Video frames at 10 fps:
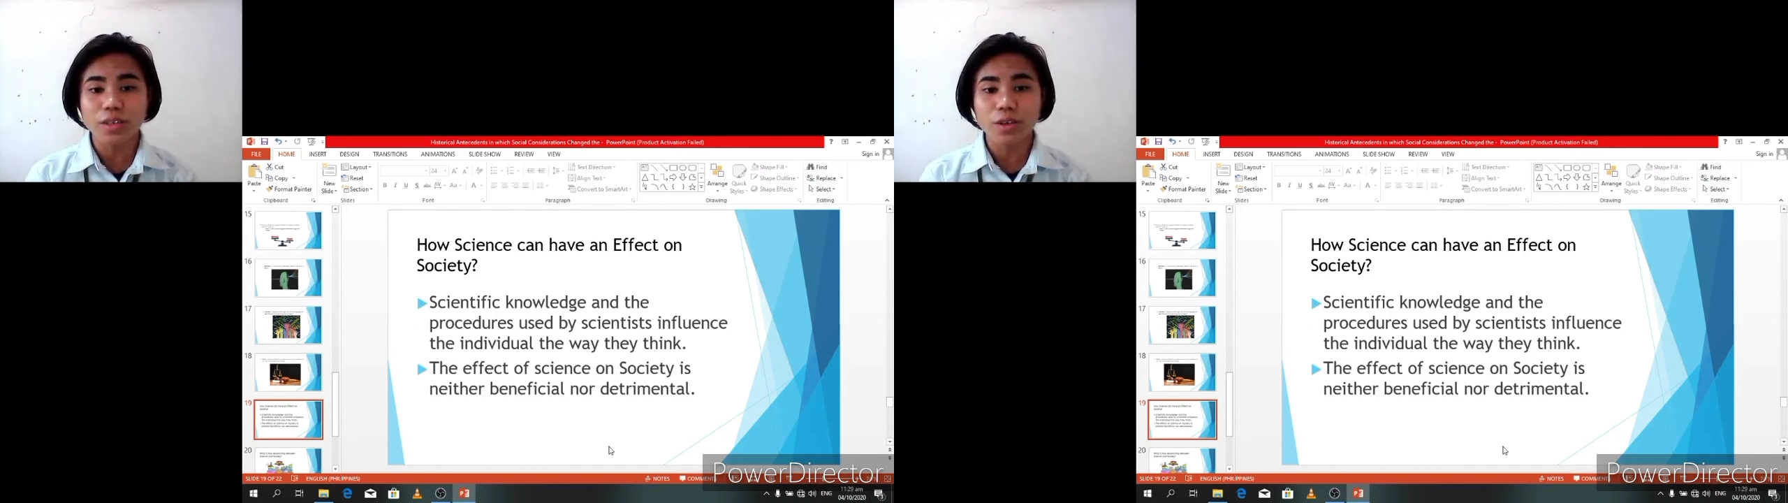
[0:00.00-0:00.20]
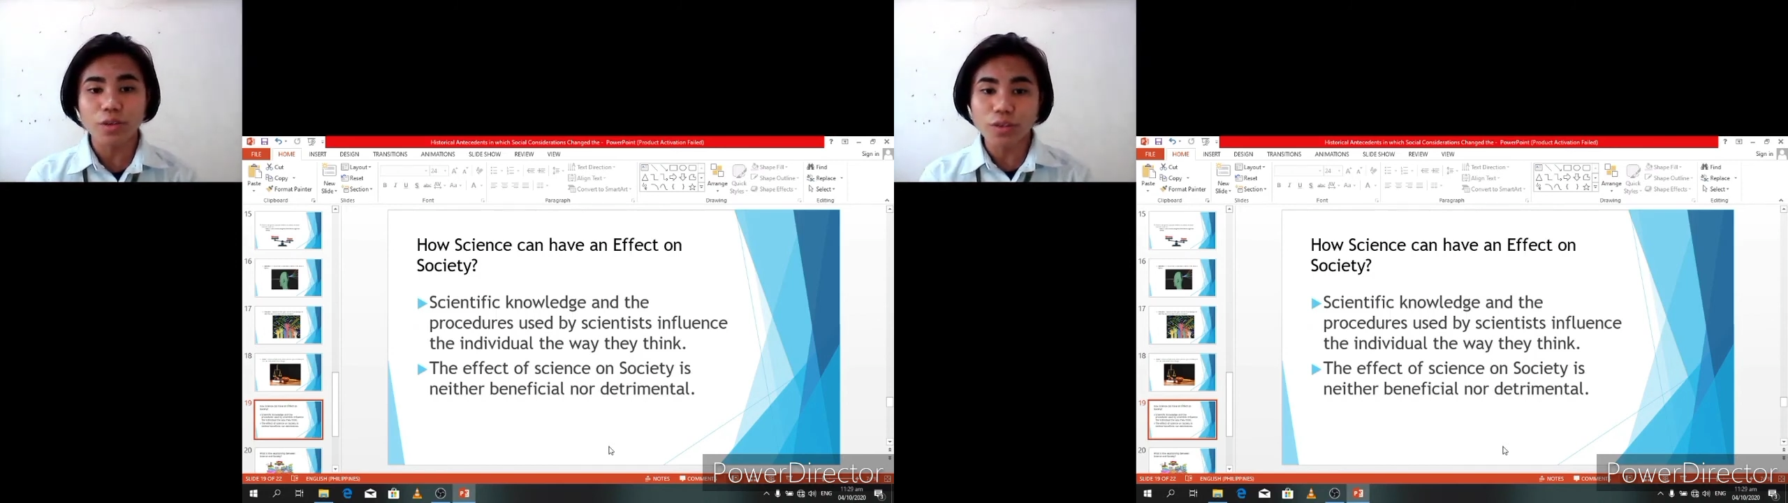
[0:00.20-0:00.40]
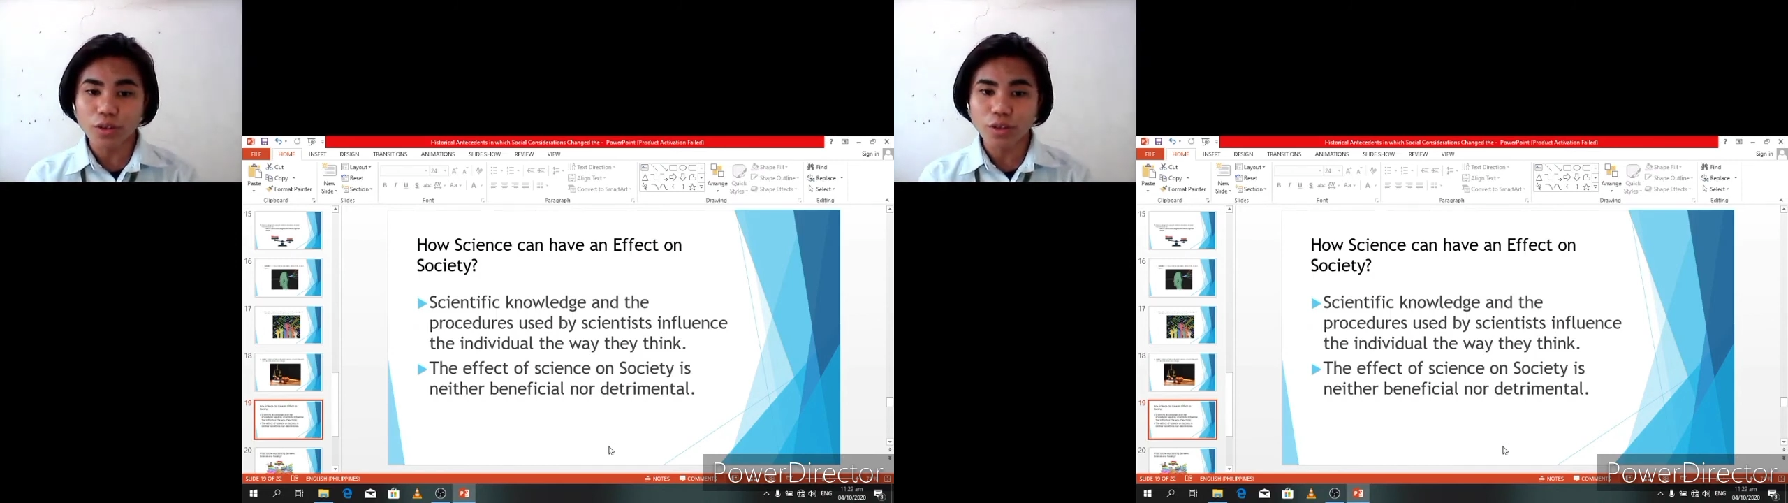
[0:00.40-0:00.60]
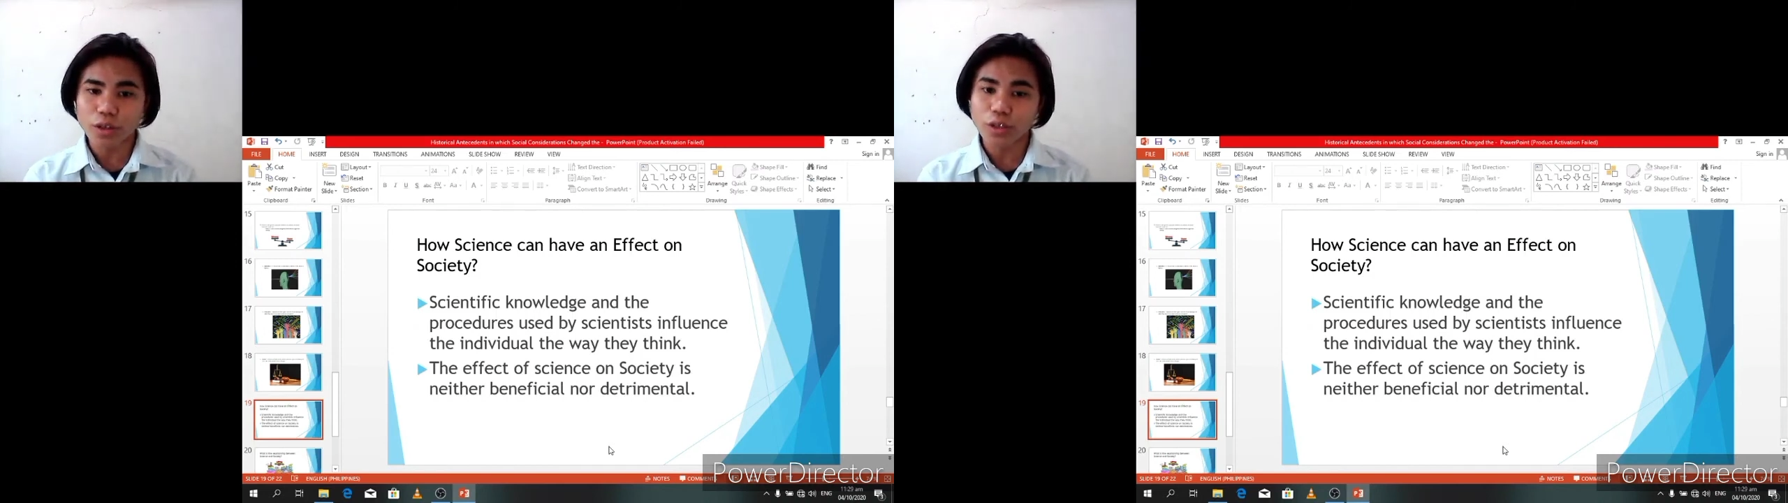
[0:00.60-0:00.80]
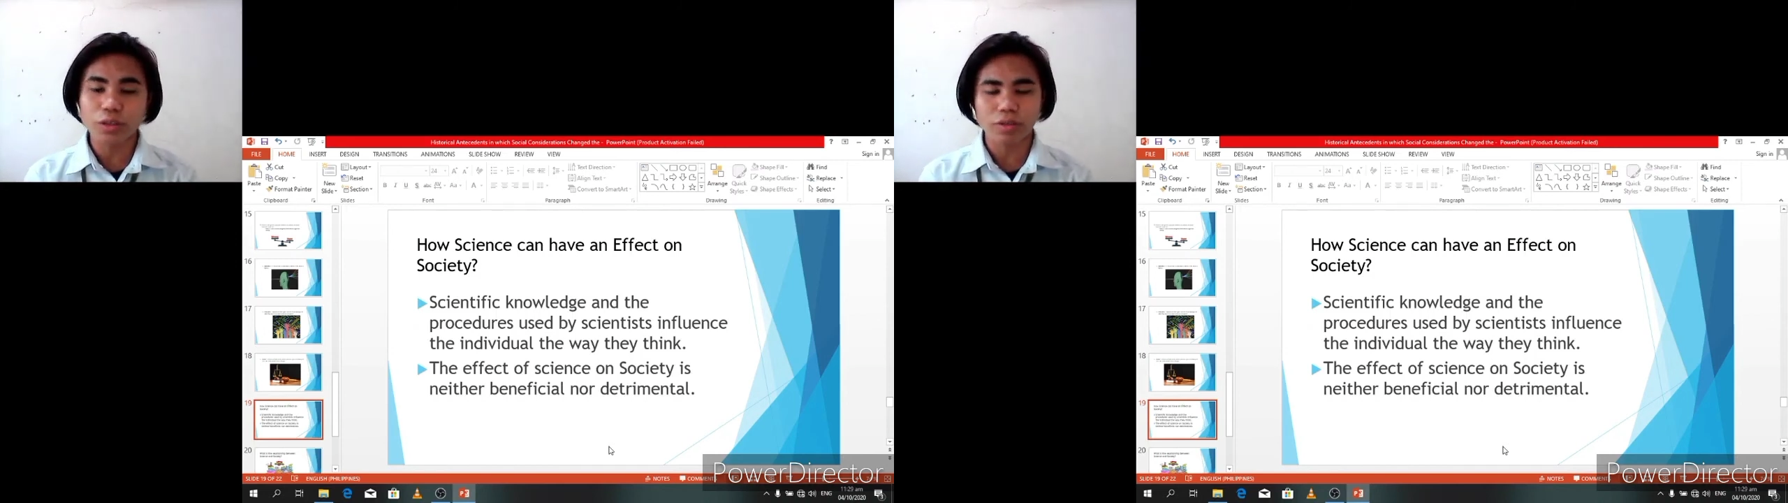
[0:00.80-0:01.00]
used
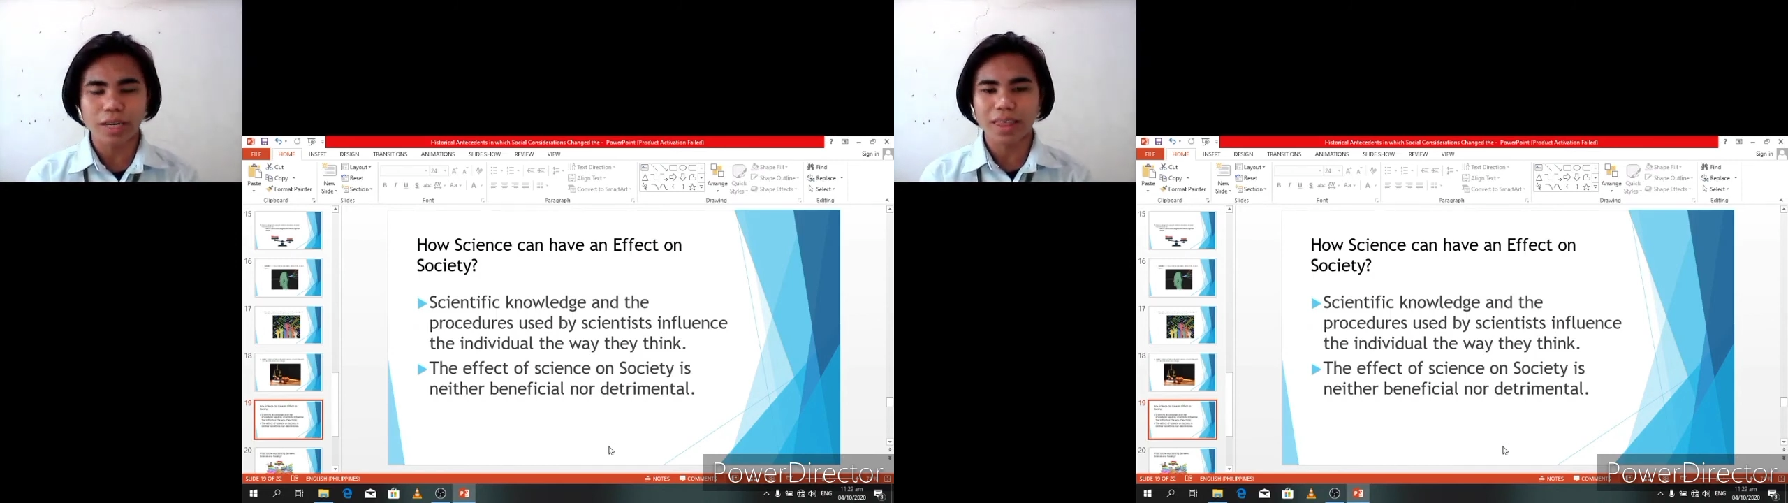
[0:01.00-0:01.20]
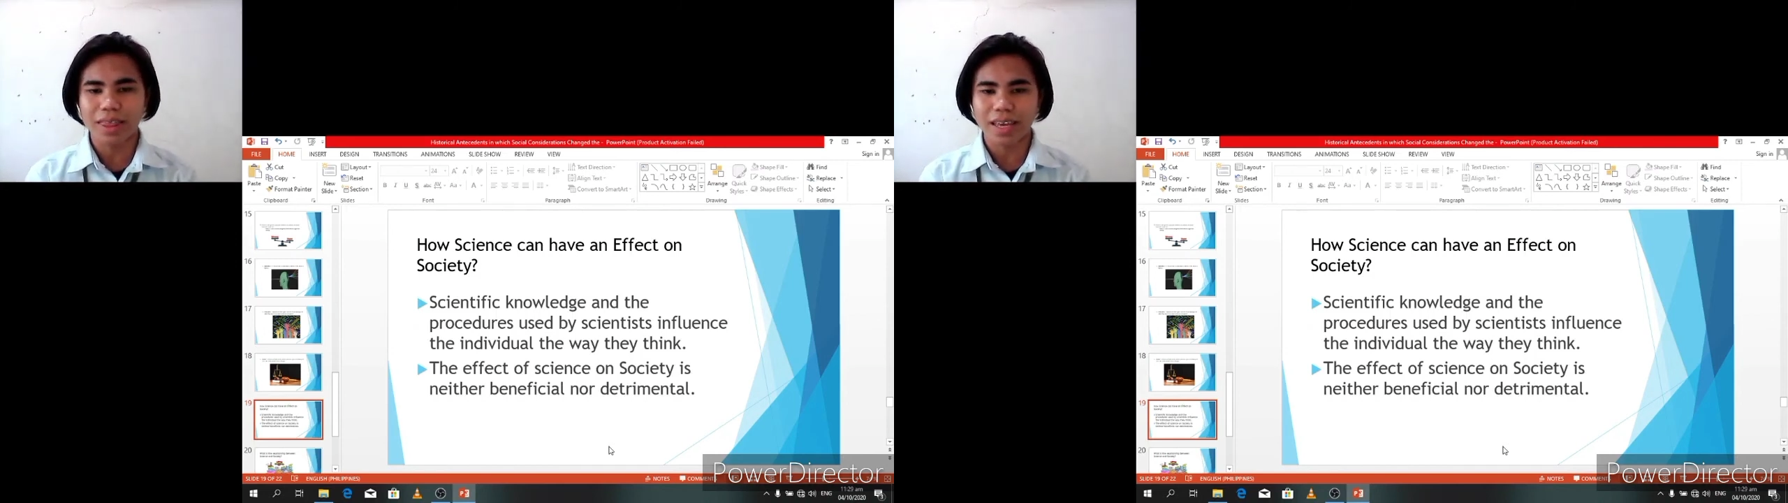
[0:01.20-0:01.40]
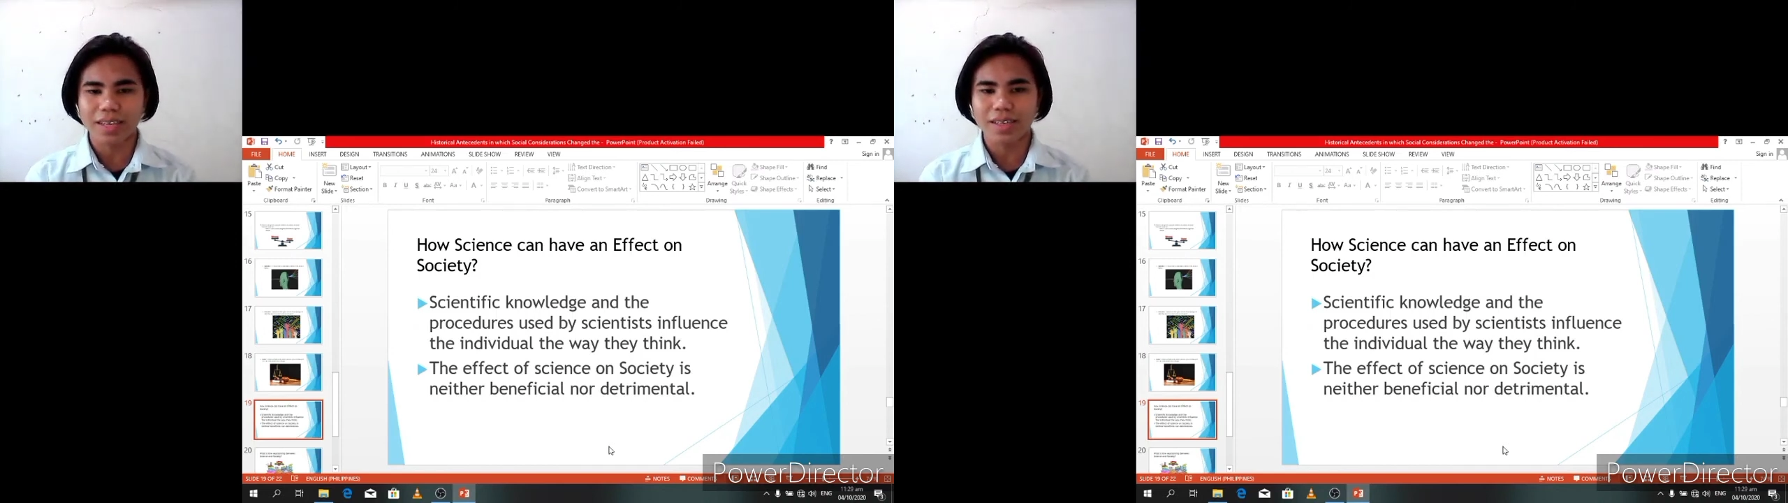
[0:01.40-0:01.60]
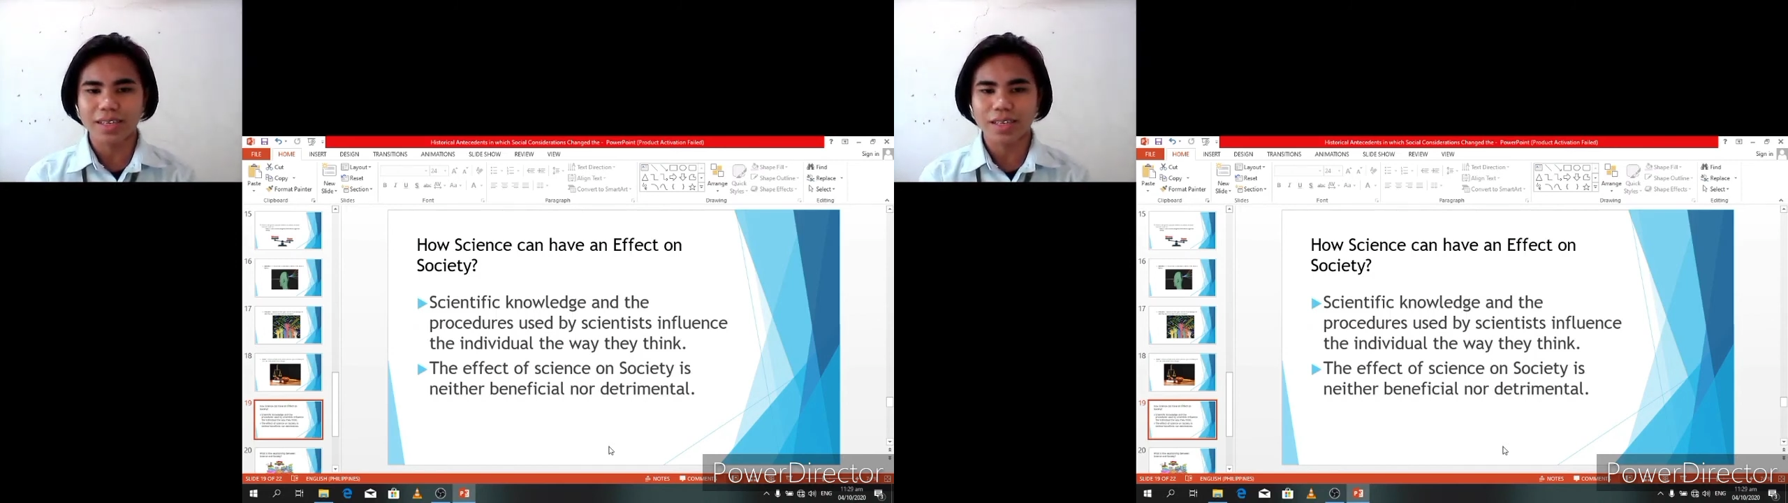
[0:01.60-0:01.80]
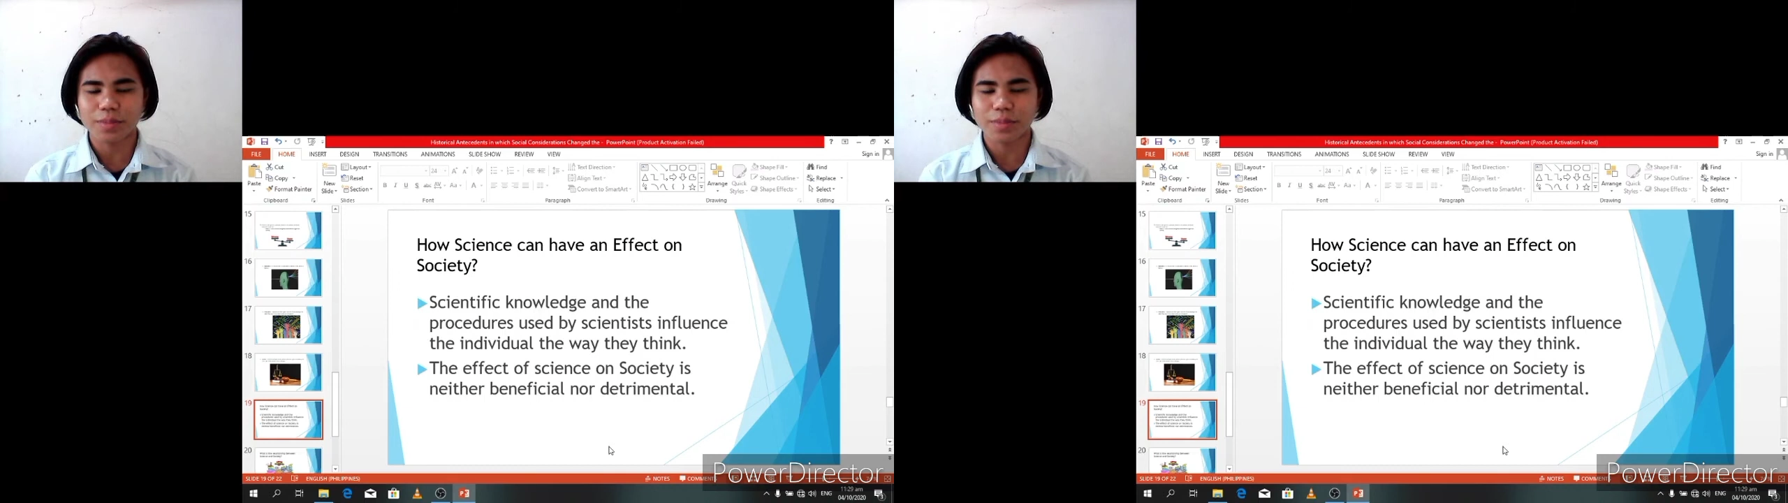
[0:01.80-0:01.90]
to create things.